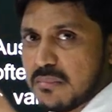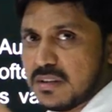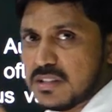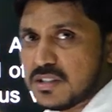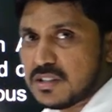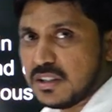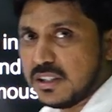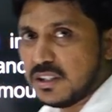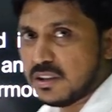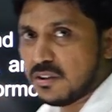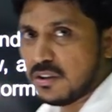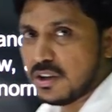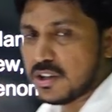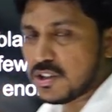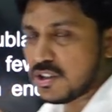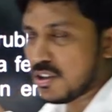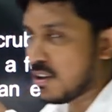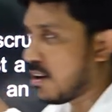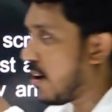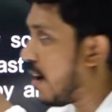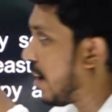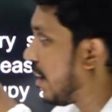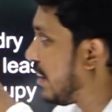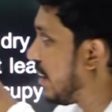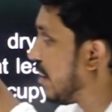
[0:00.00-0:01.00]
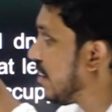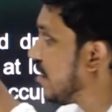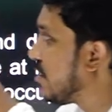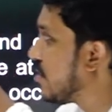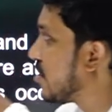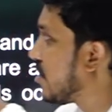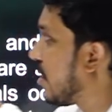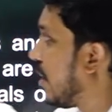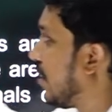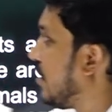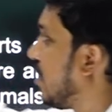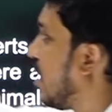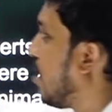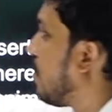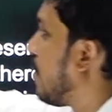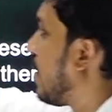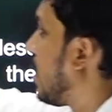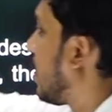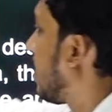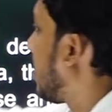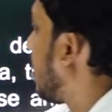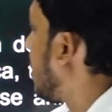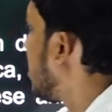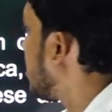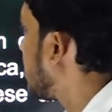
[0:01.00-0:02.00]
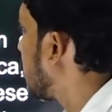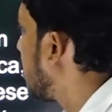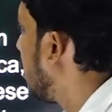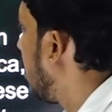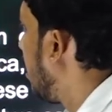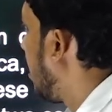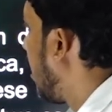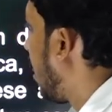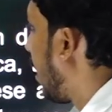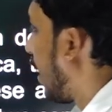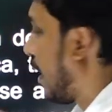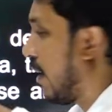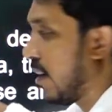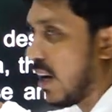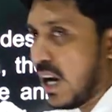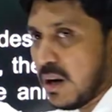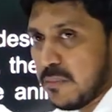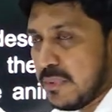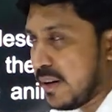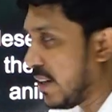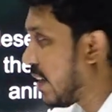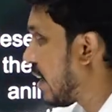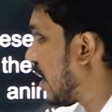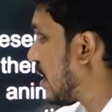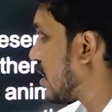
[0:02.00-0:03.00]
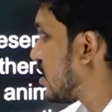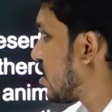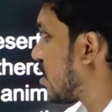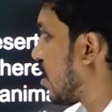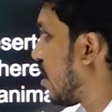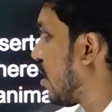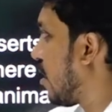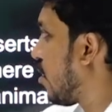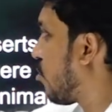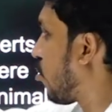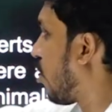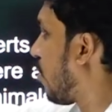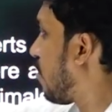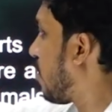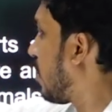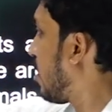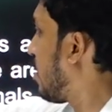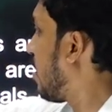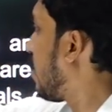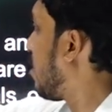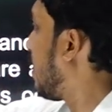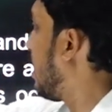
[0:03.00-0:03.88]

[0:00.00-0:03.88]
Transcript: means Indonesia islands and the Americas and habitats are tropical